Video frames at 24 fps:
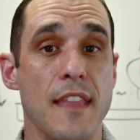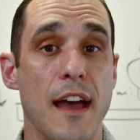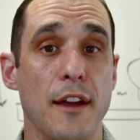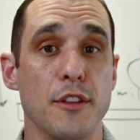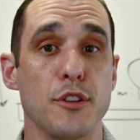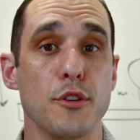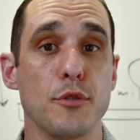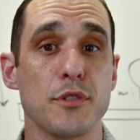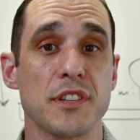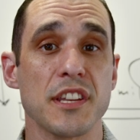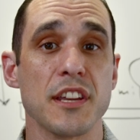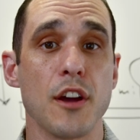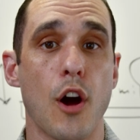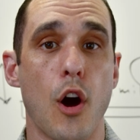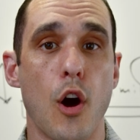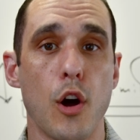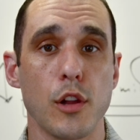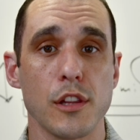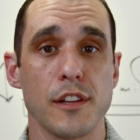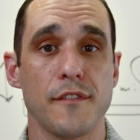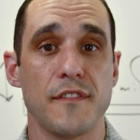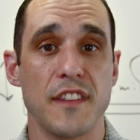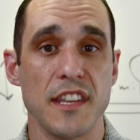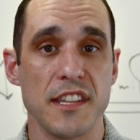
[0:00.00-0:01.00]
Now using
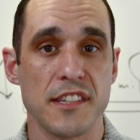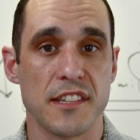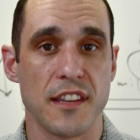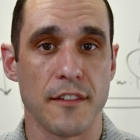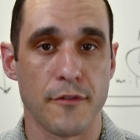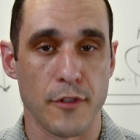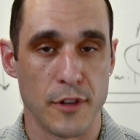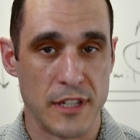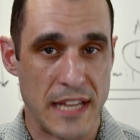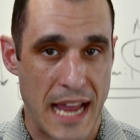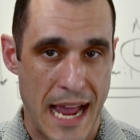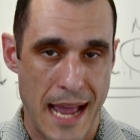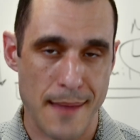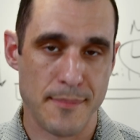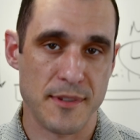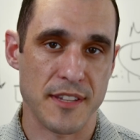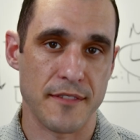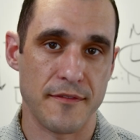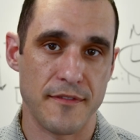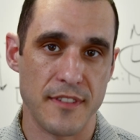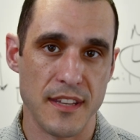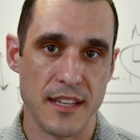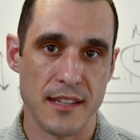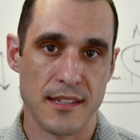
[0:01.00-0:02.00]
all of these different types
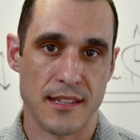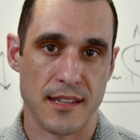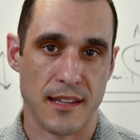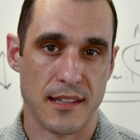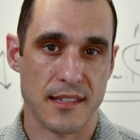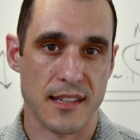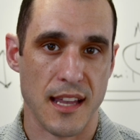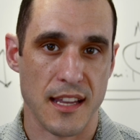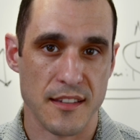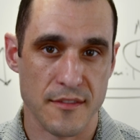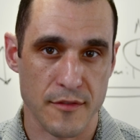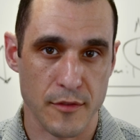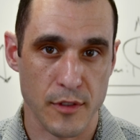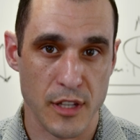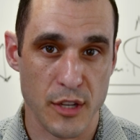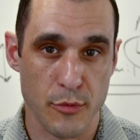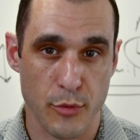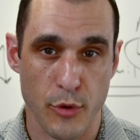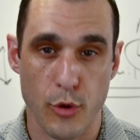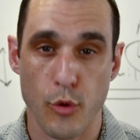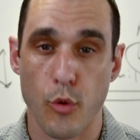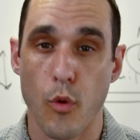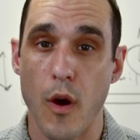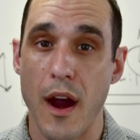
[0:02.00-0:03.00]
of vias successfully
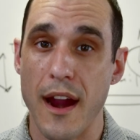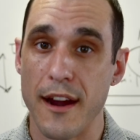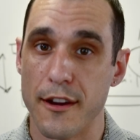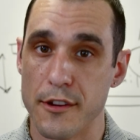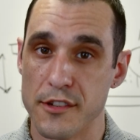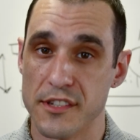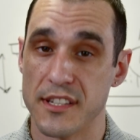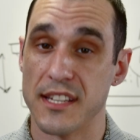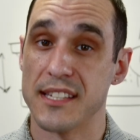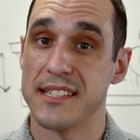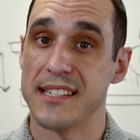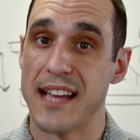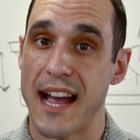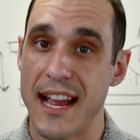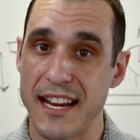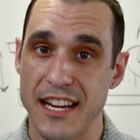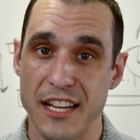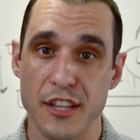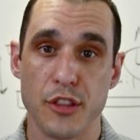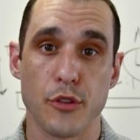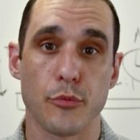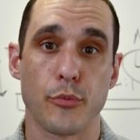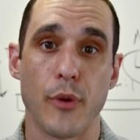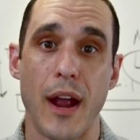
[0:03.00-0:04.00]
requires
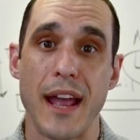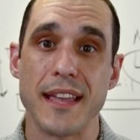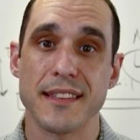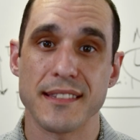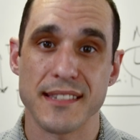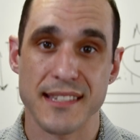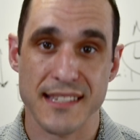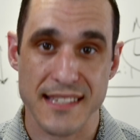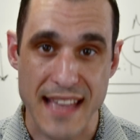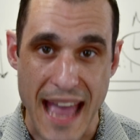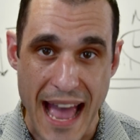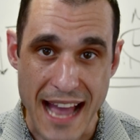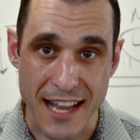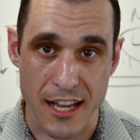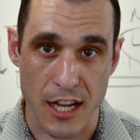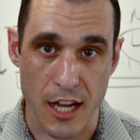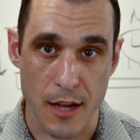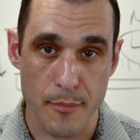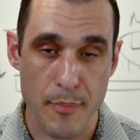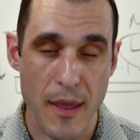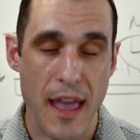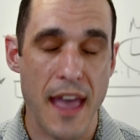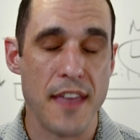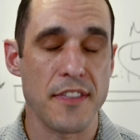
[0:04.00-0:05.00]
designing the right stack
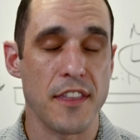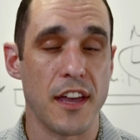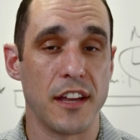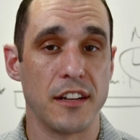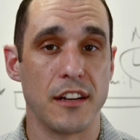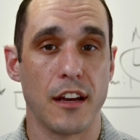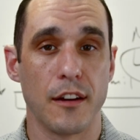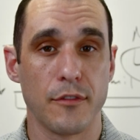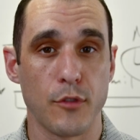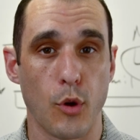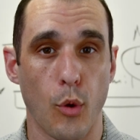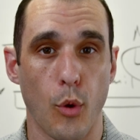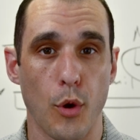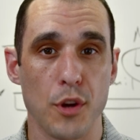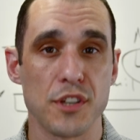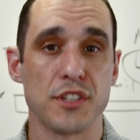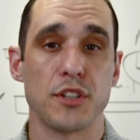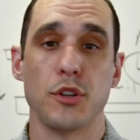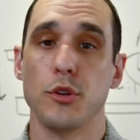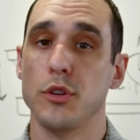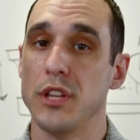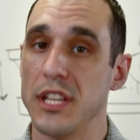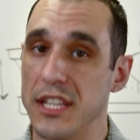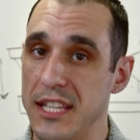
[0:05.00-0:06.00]
up. And then of
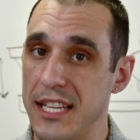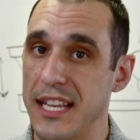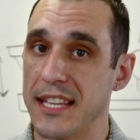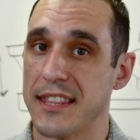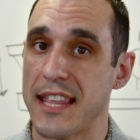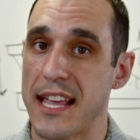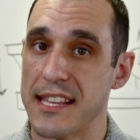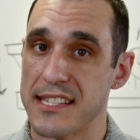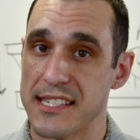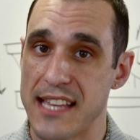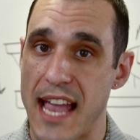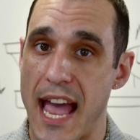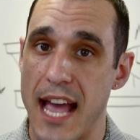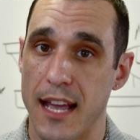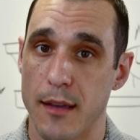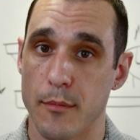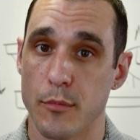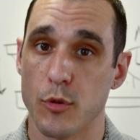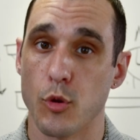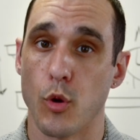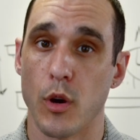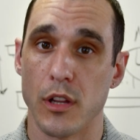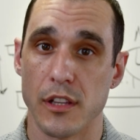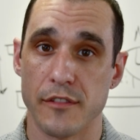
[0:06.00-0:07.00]
course you need to get that stack
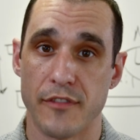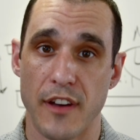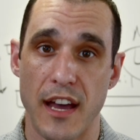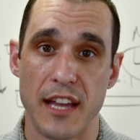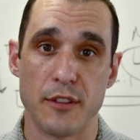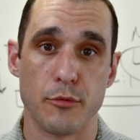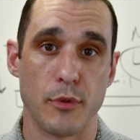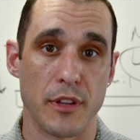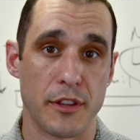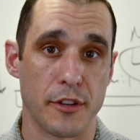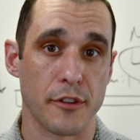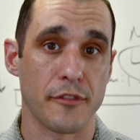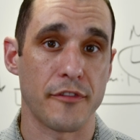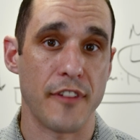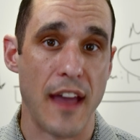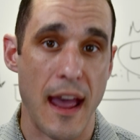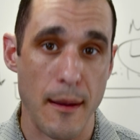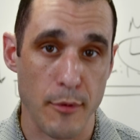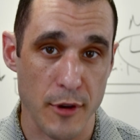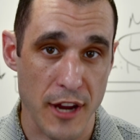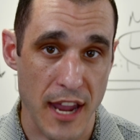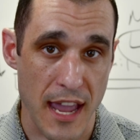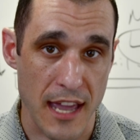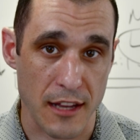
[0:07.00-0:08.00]
up qualified with your
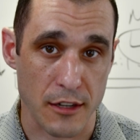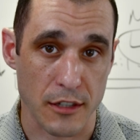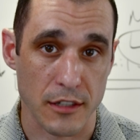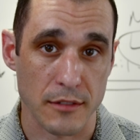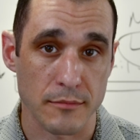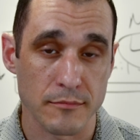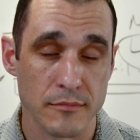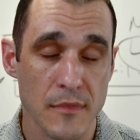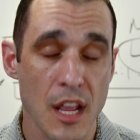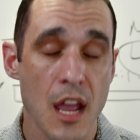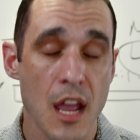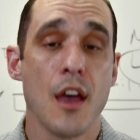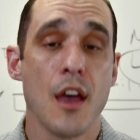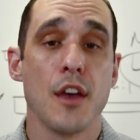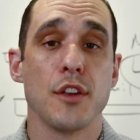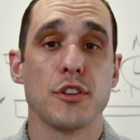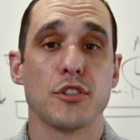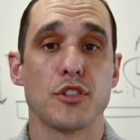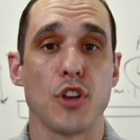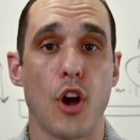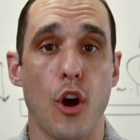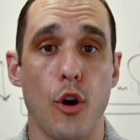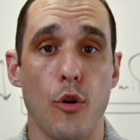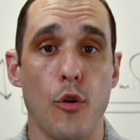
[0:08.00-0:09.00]
fabricator.
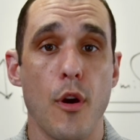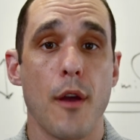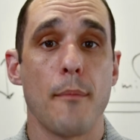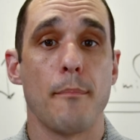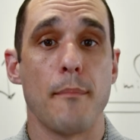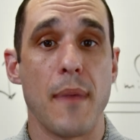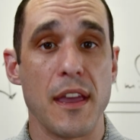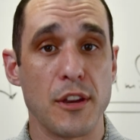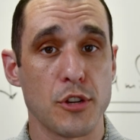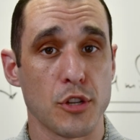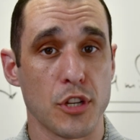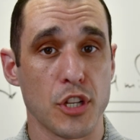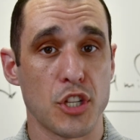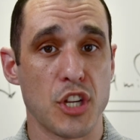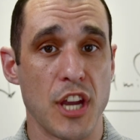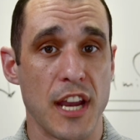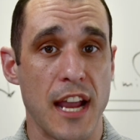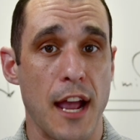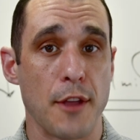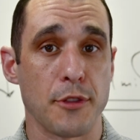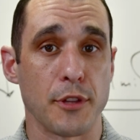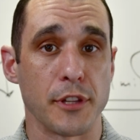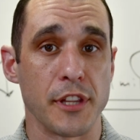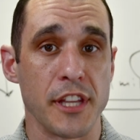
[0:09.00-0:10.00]
So make sure to
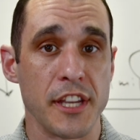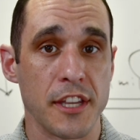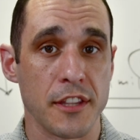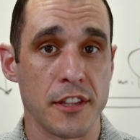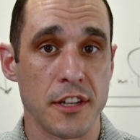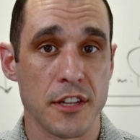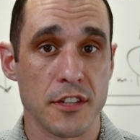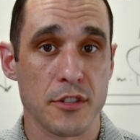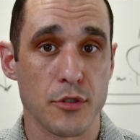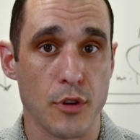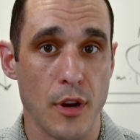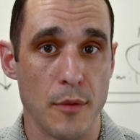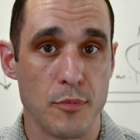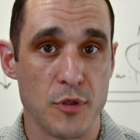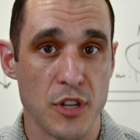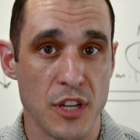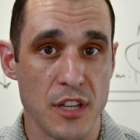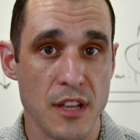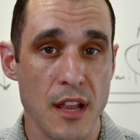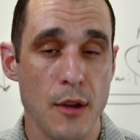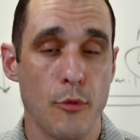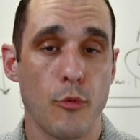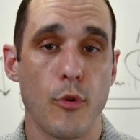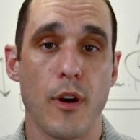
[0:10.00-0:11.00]
check out the link in the
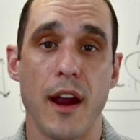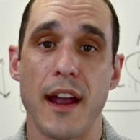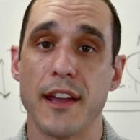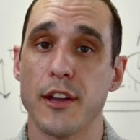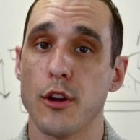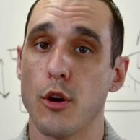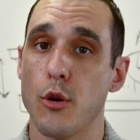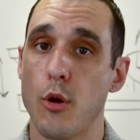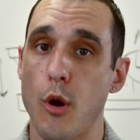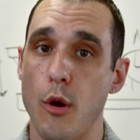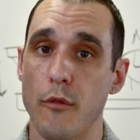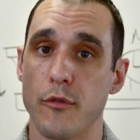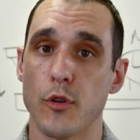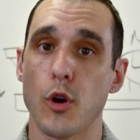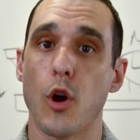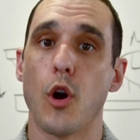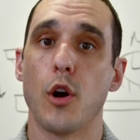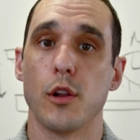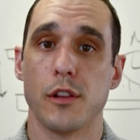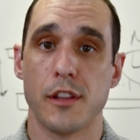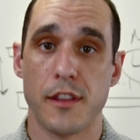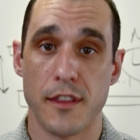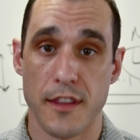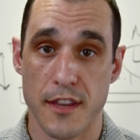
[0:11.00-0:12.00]
description where I go over
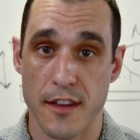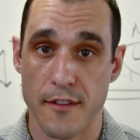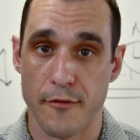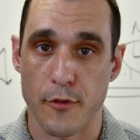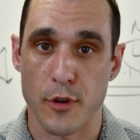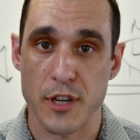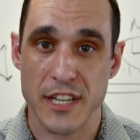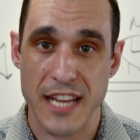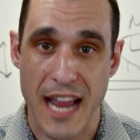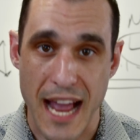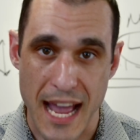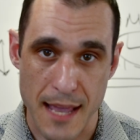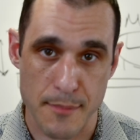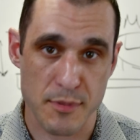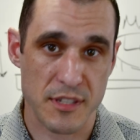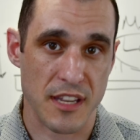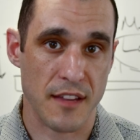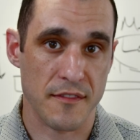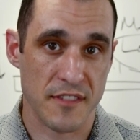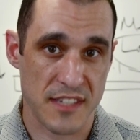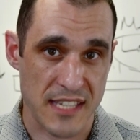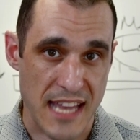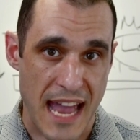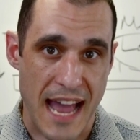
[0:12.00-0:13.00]
all of the different types
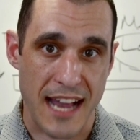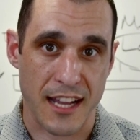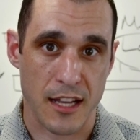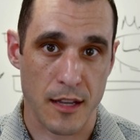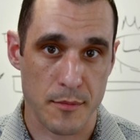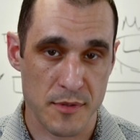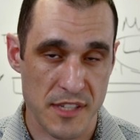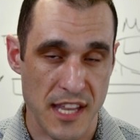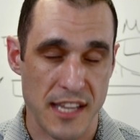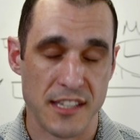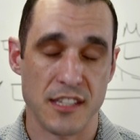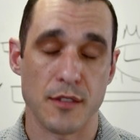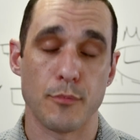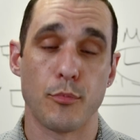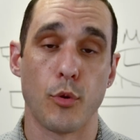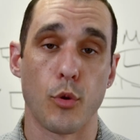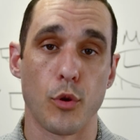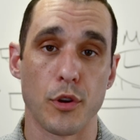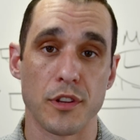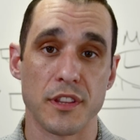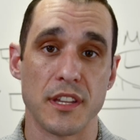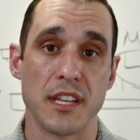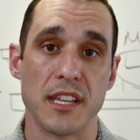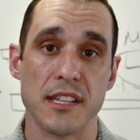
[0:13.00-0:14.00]
of stack ups that
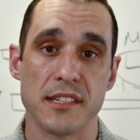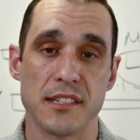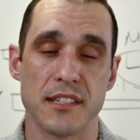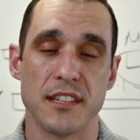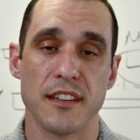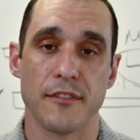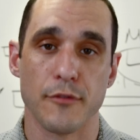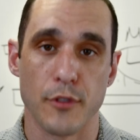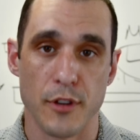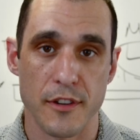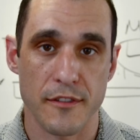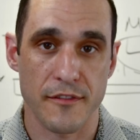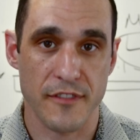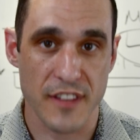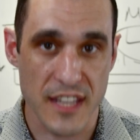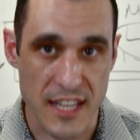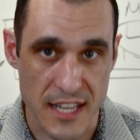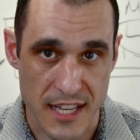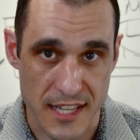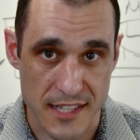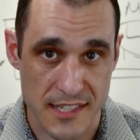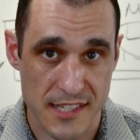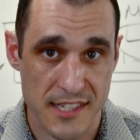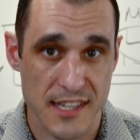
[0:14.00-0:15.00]
support these different
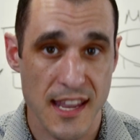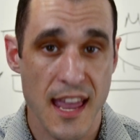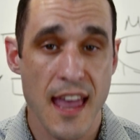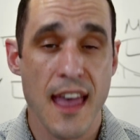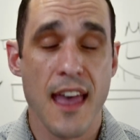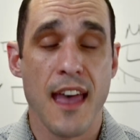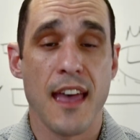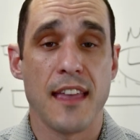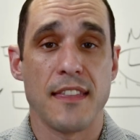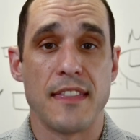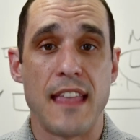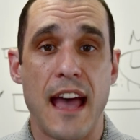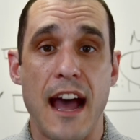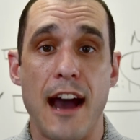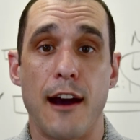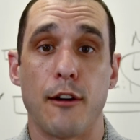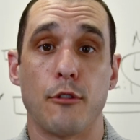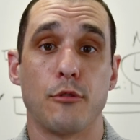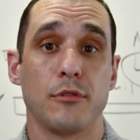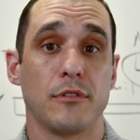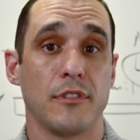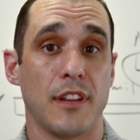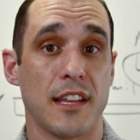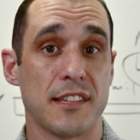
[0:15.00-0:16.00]
vias.
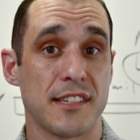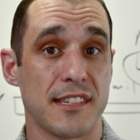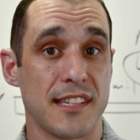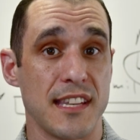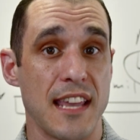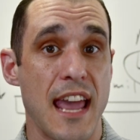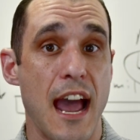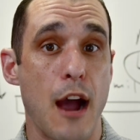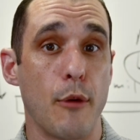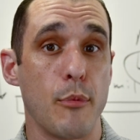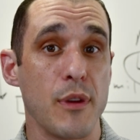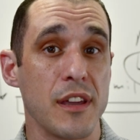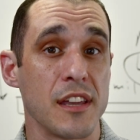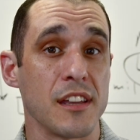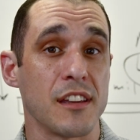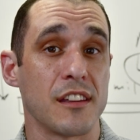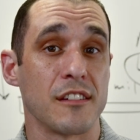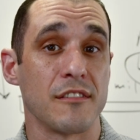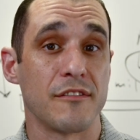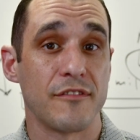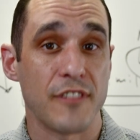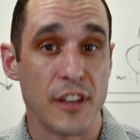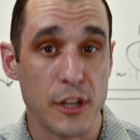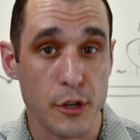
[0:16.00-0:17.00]
Now let's see how we can
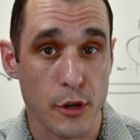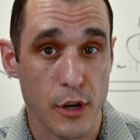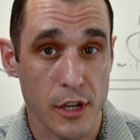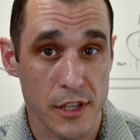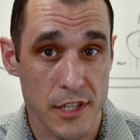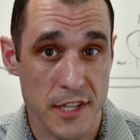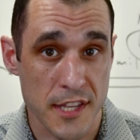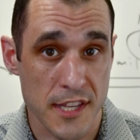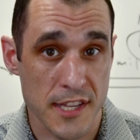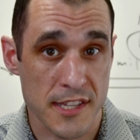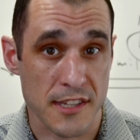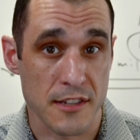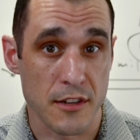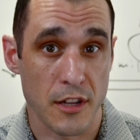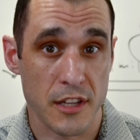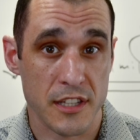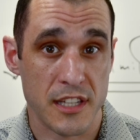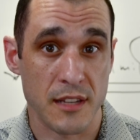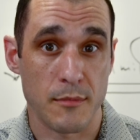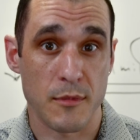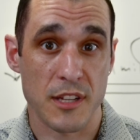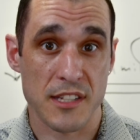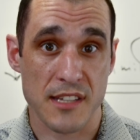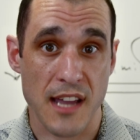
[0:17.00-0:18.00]
configure all of this in
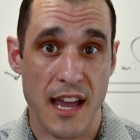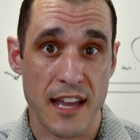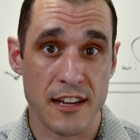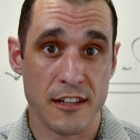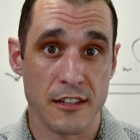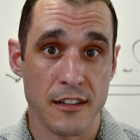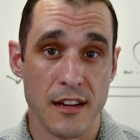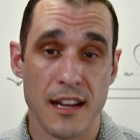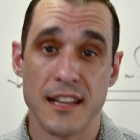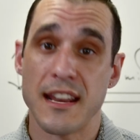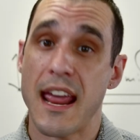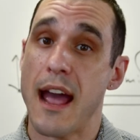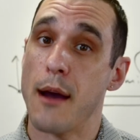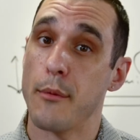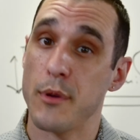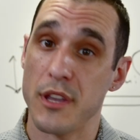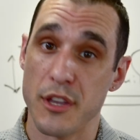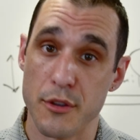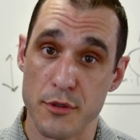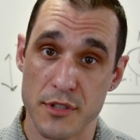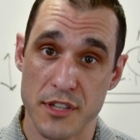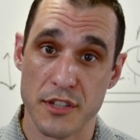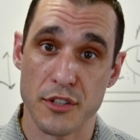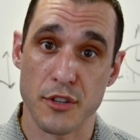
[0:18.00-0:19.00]
Altium Designer parameter and how we
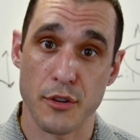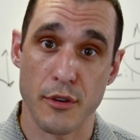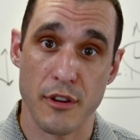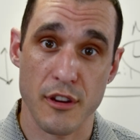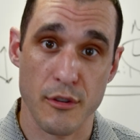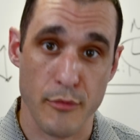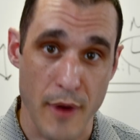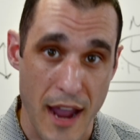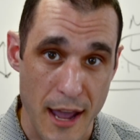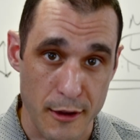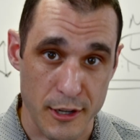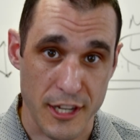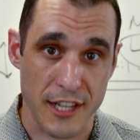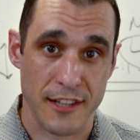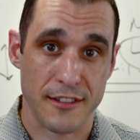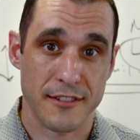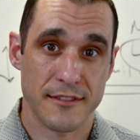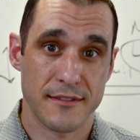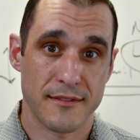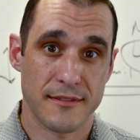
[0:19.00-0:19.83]
use it during routing.